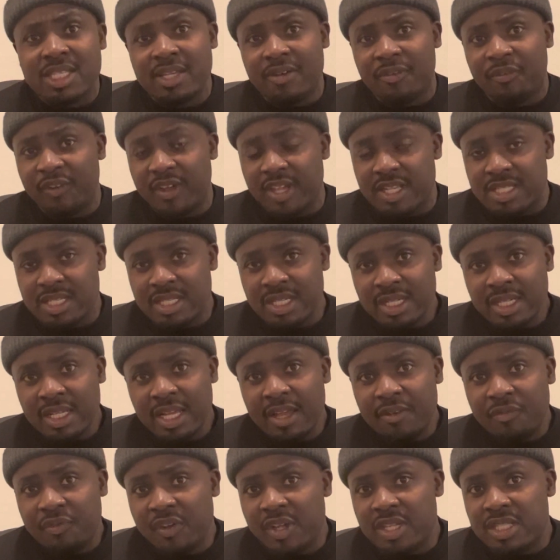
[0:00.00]
if
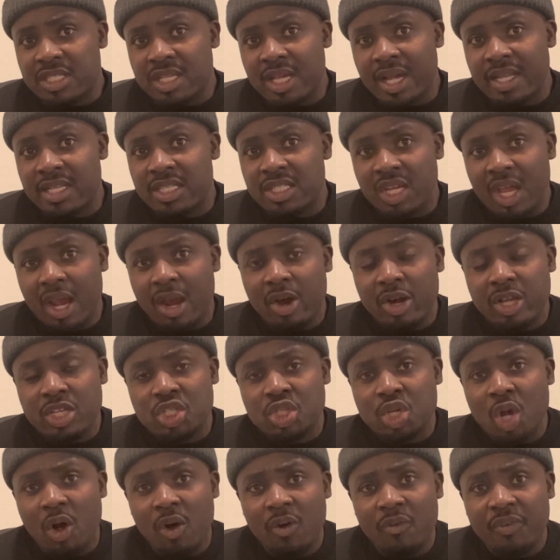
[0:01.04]
it's Derek
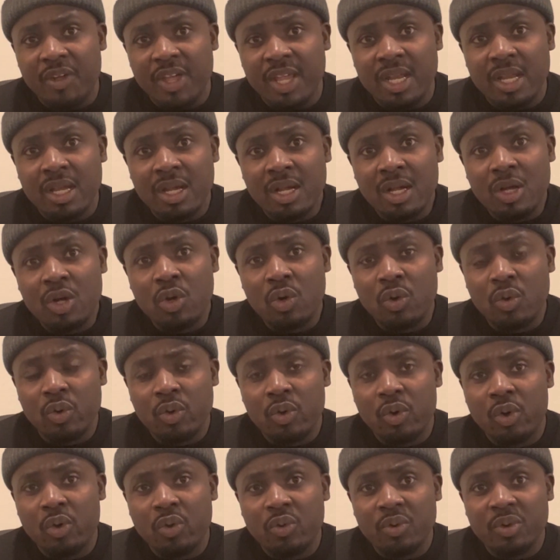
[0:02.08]
Chauvin
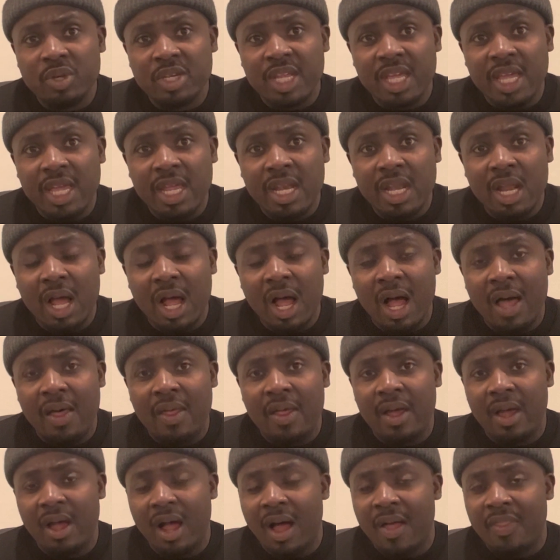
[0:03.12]
who need
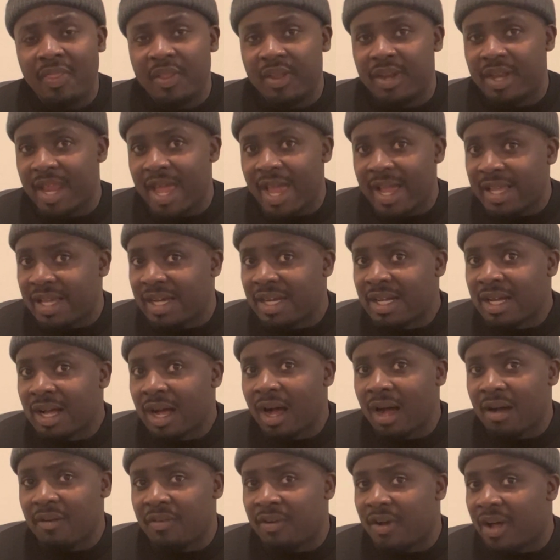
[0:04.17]
on the neck
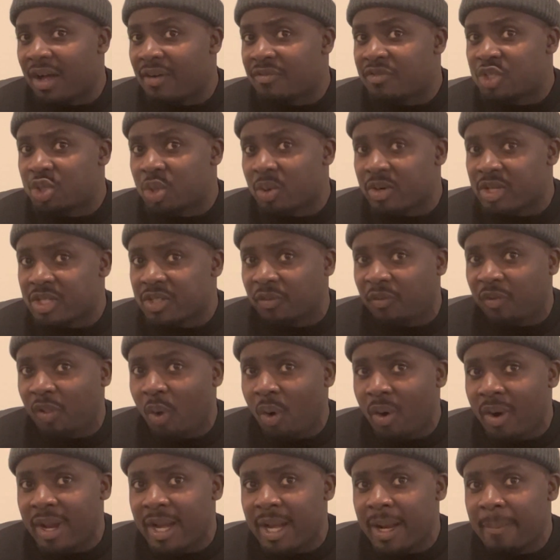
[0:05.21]
of George
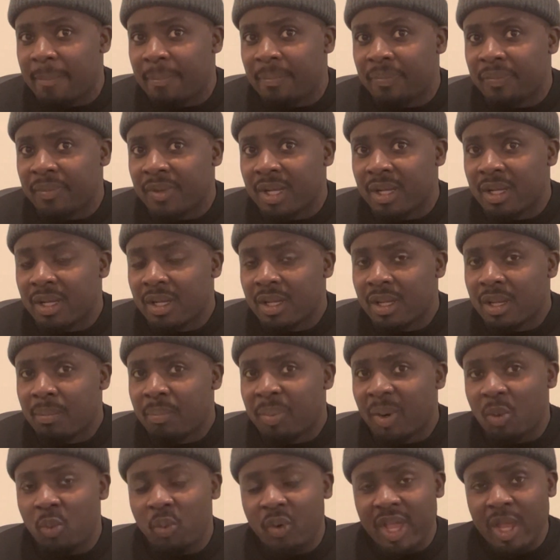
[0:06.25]
Floyd.
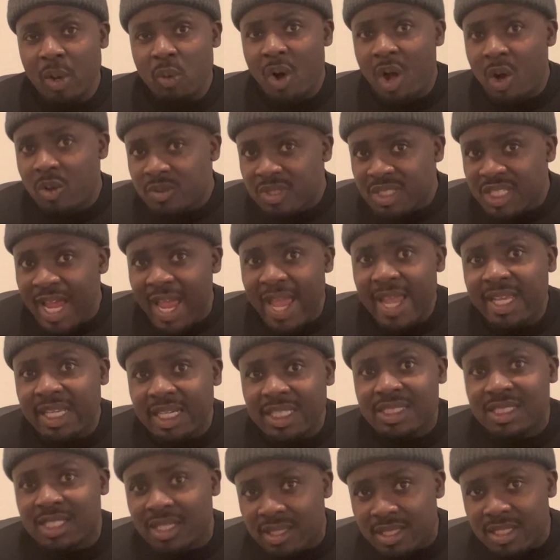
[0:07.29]
But we won't take
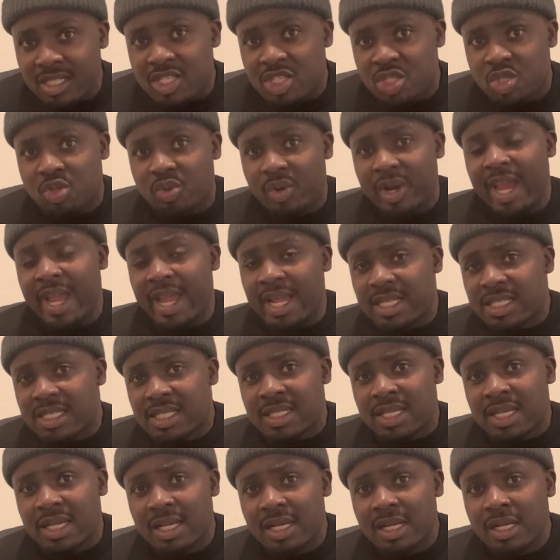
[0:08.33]
it to the
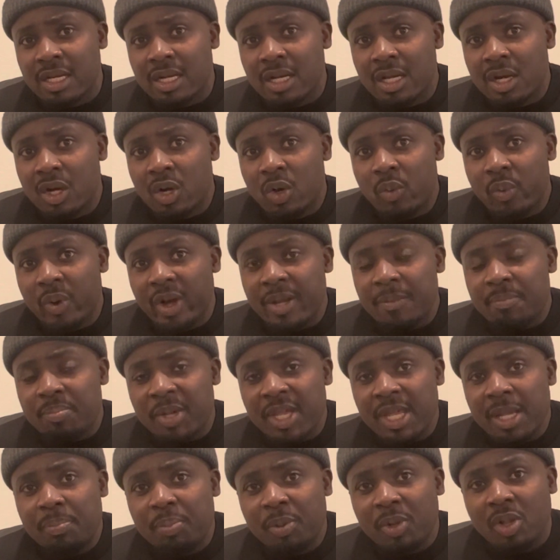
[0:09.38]
streets when
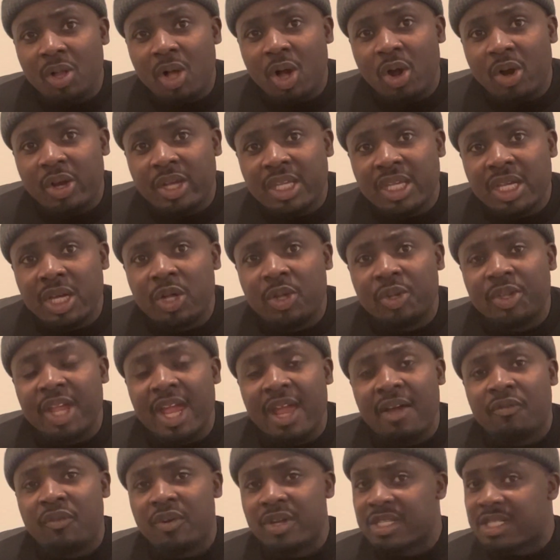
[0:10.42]
people are killed
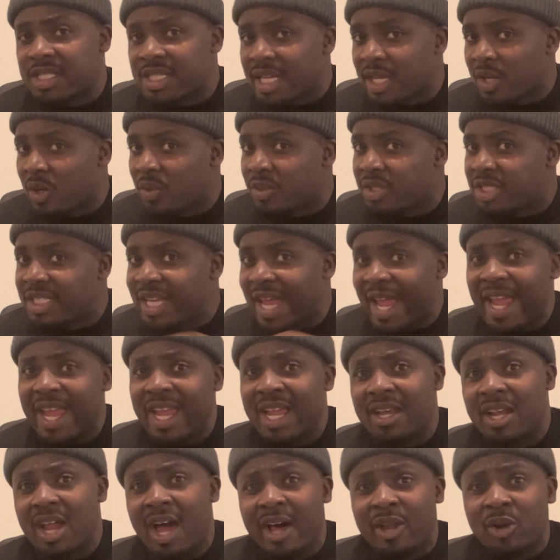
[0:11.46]
every single day.
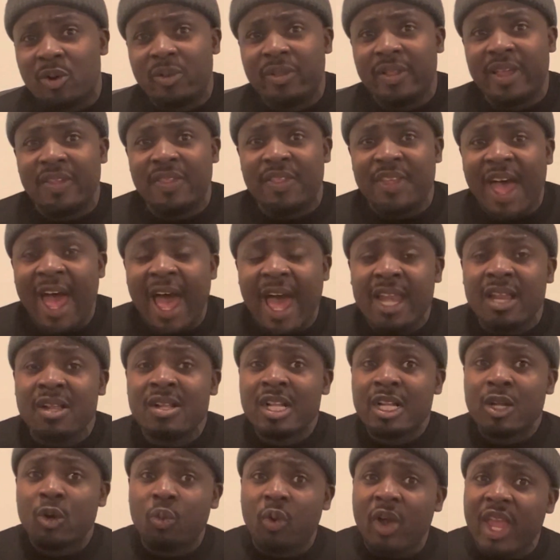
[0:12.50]
And not only that,
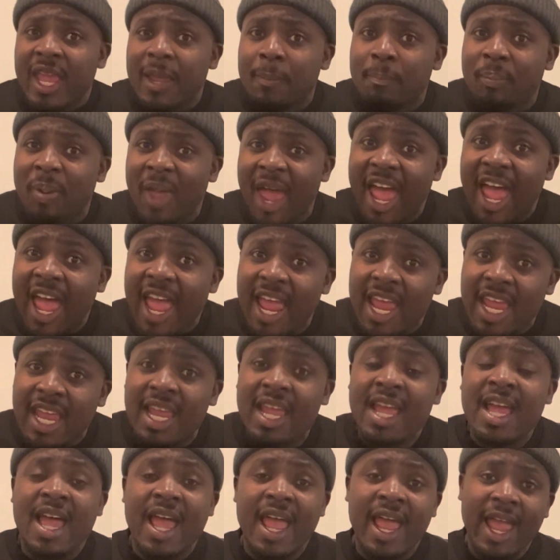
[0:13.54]
we
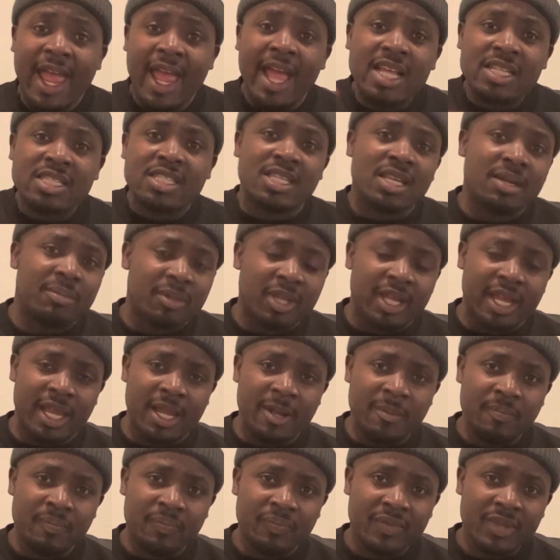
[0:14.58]
pay
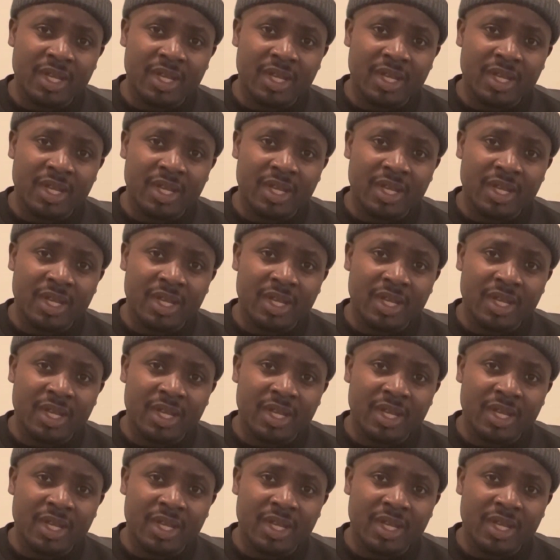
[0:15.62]
handsomely